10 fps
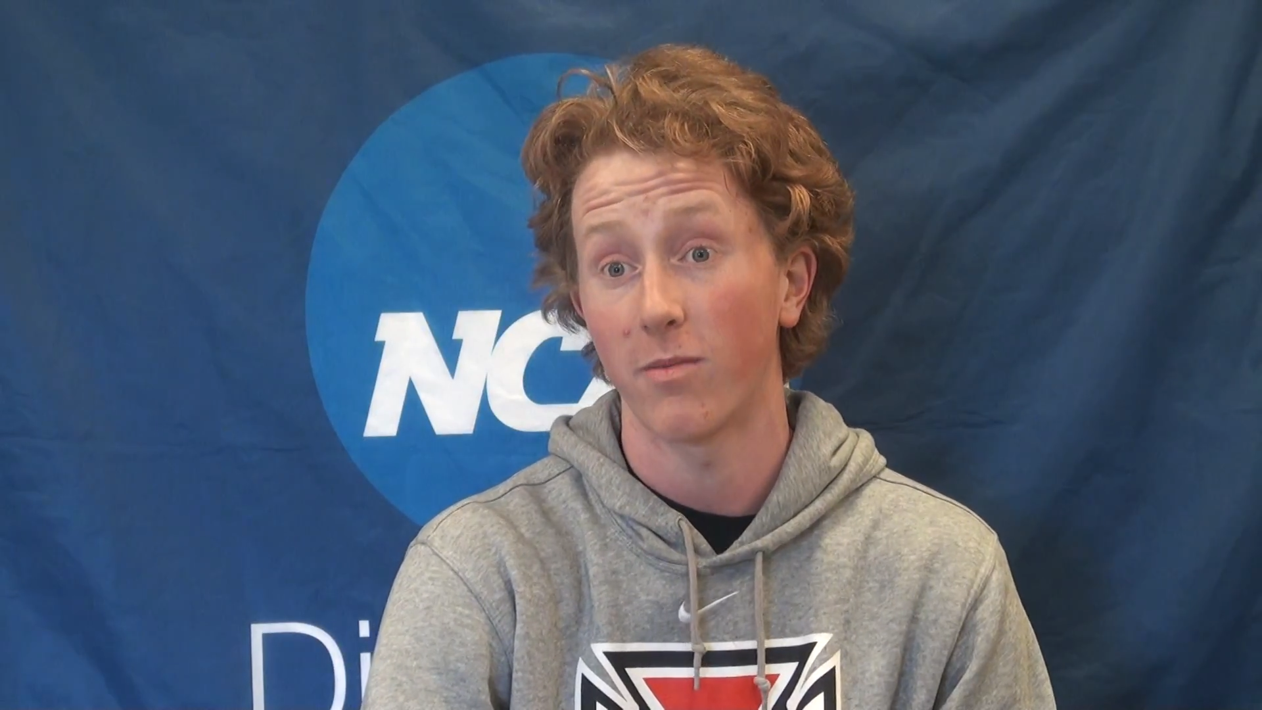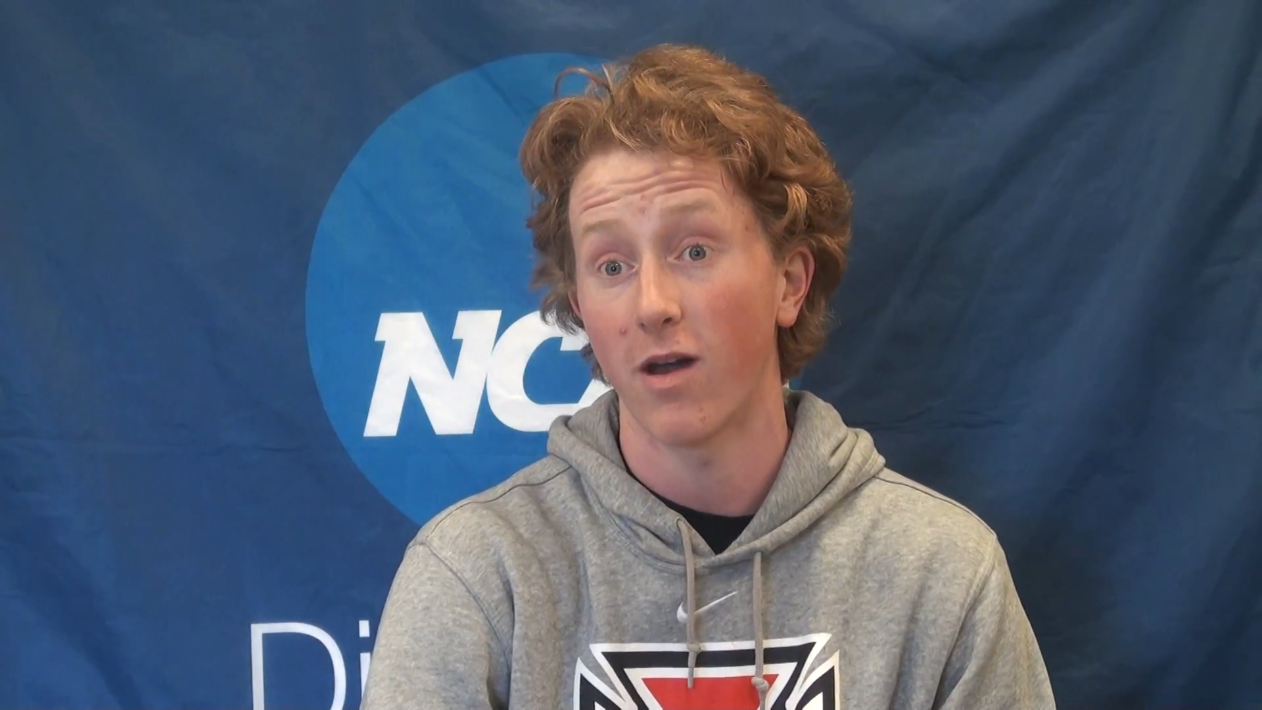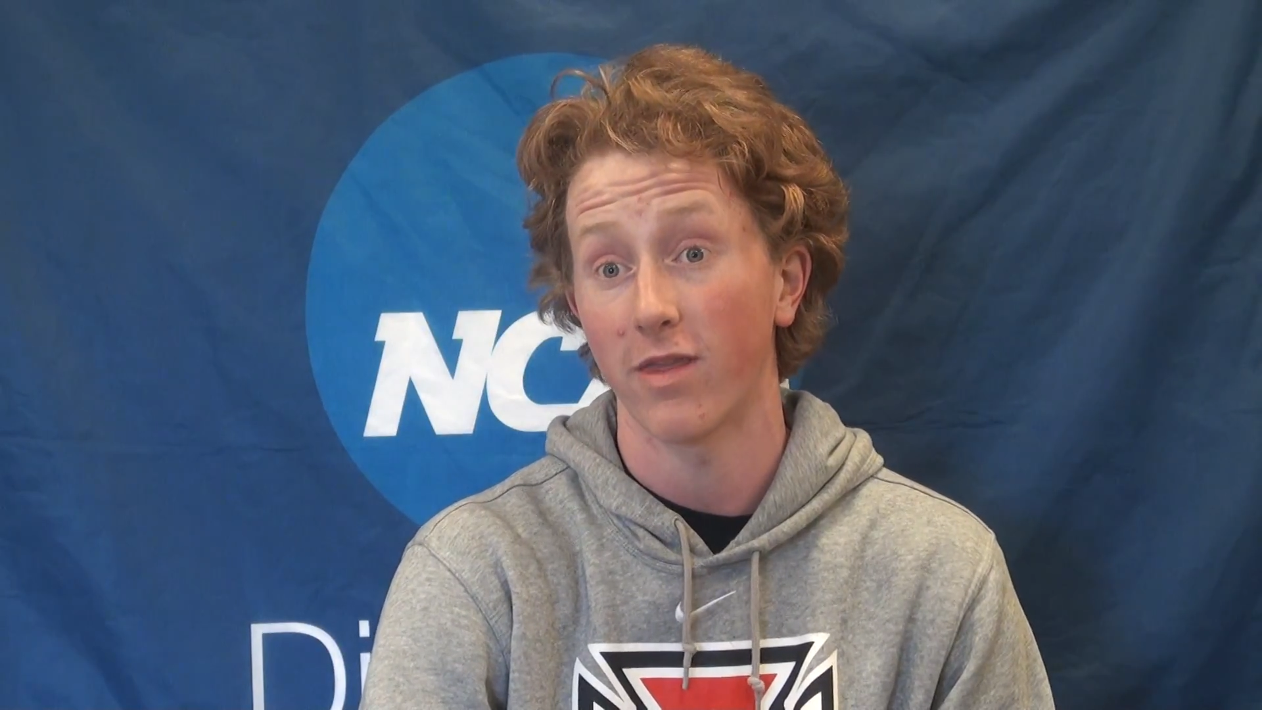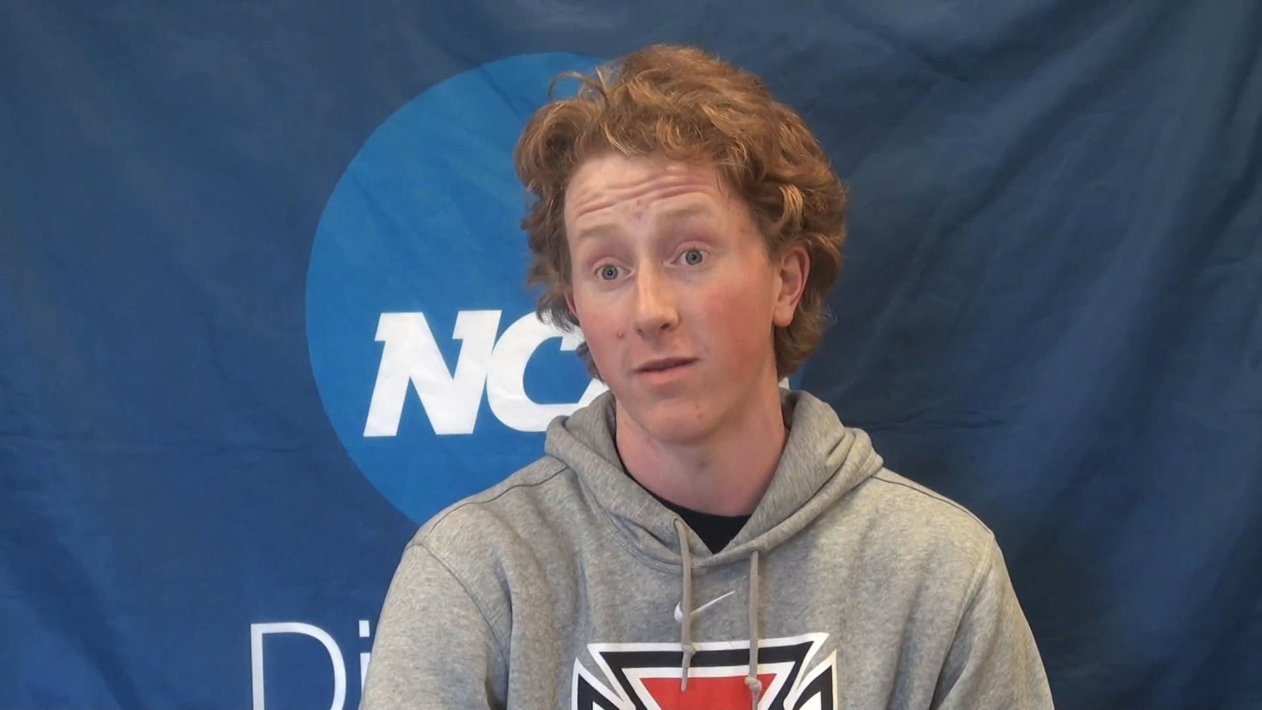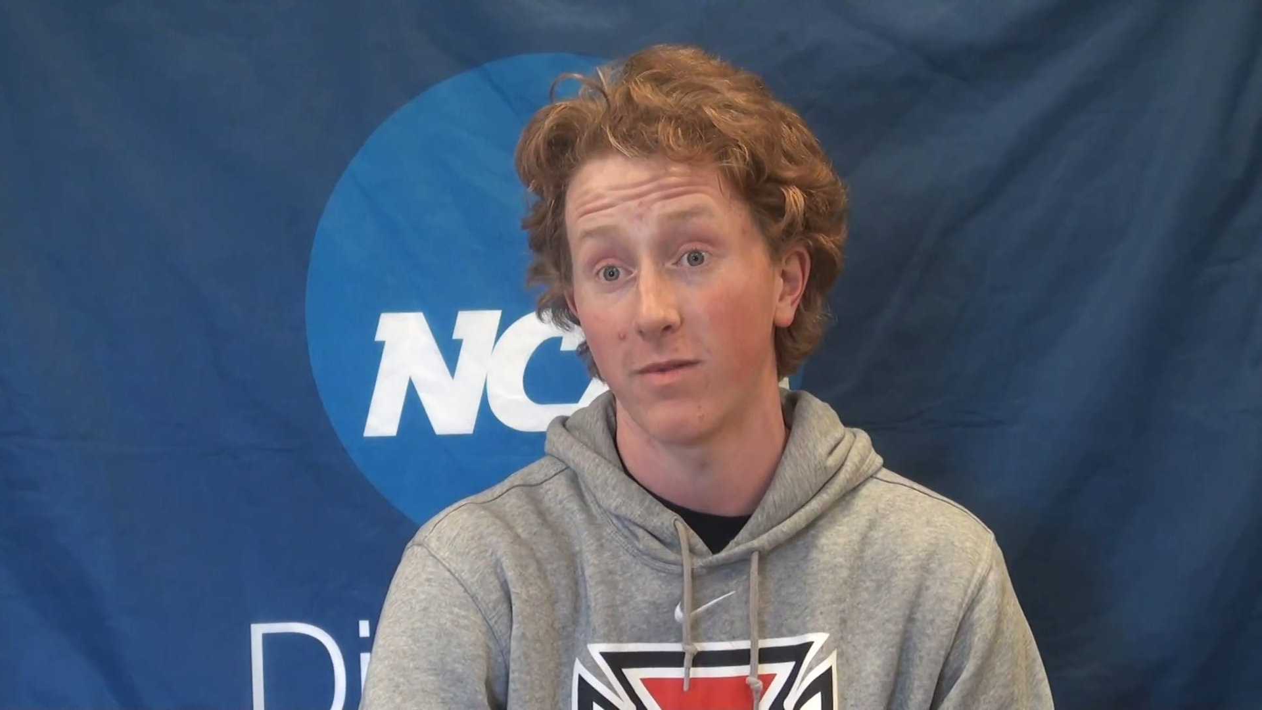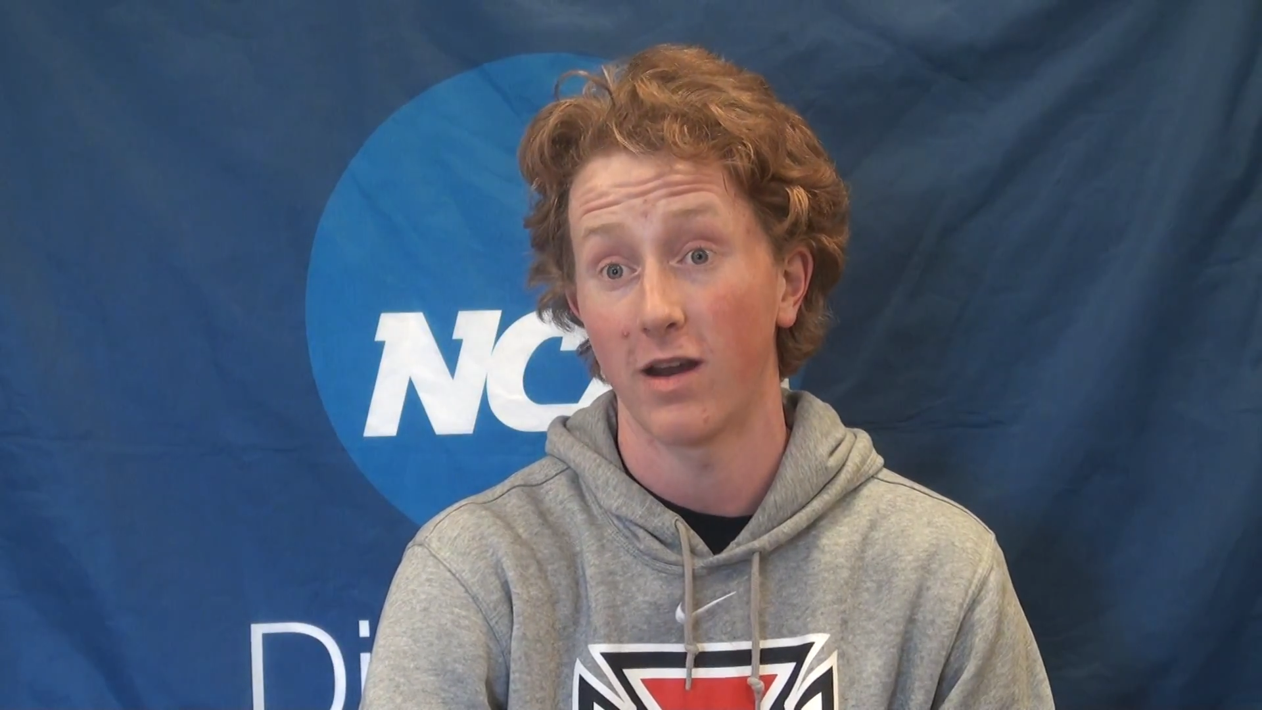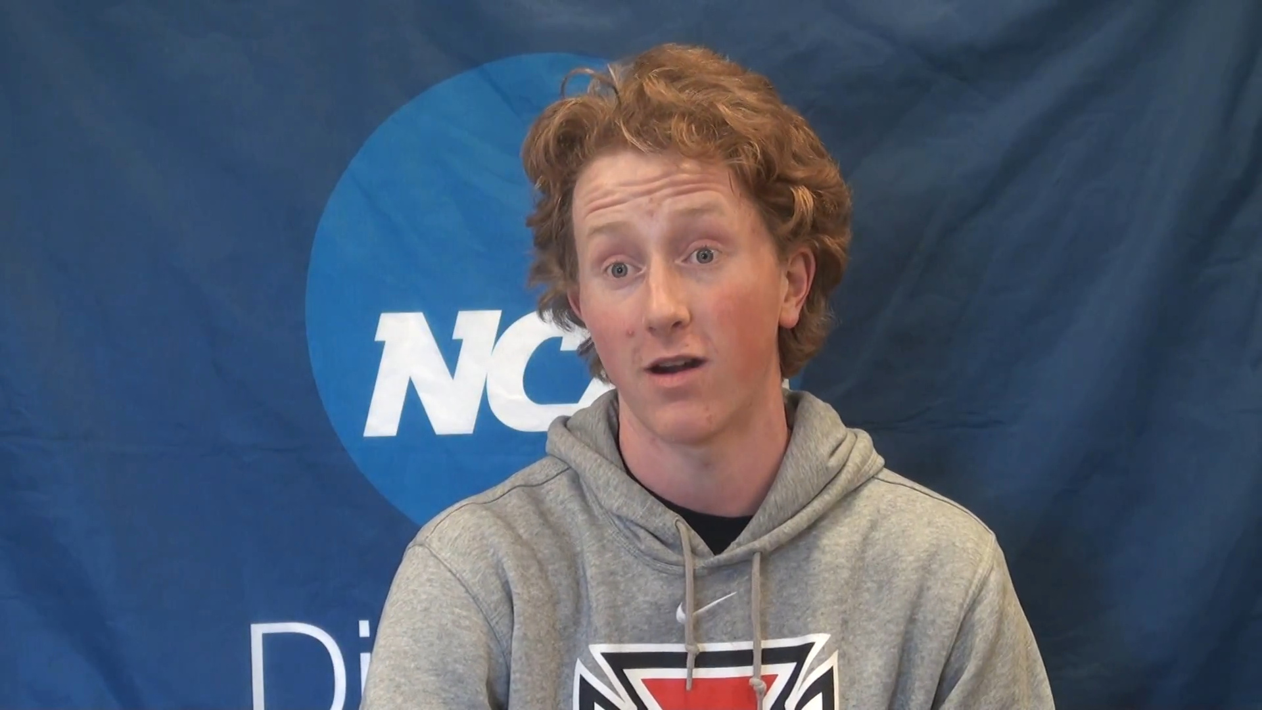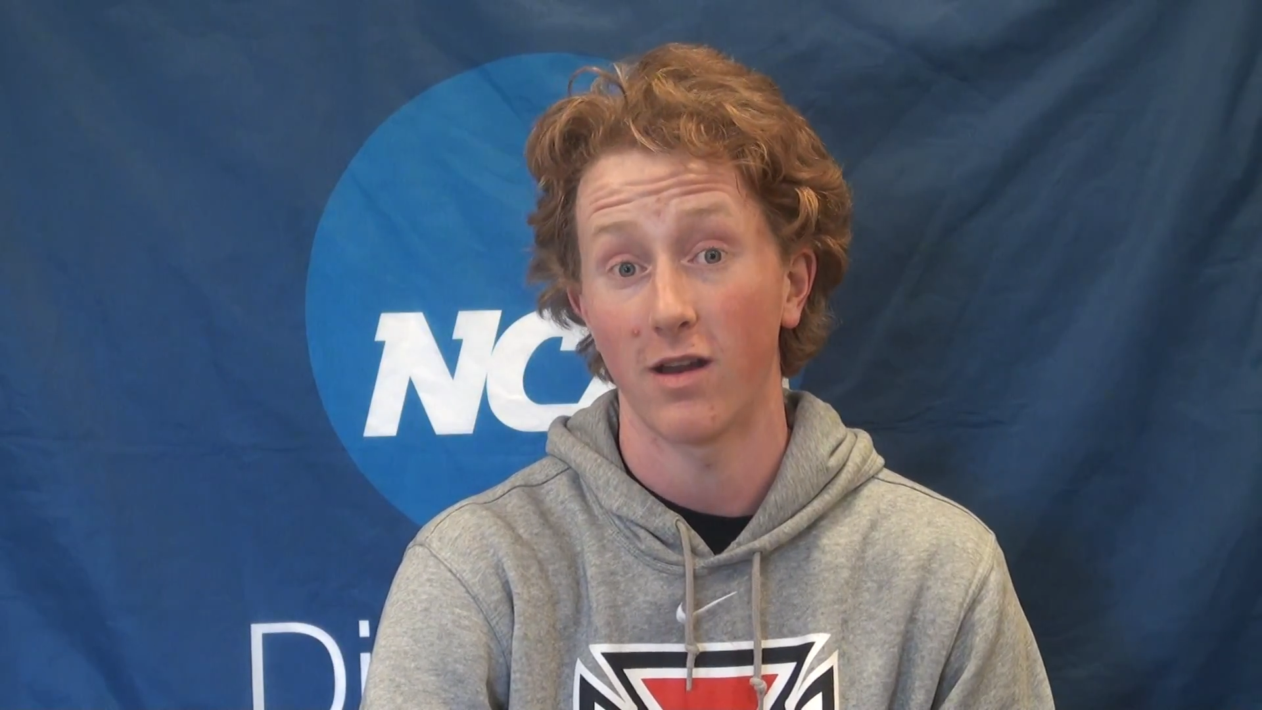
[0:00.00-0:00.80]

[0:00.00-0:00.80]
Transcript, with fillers: brought them here.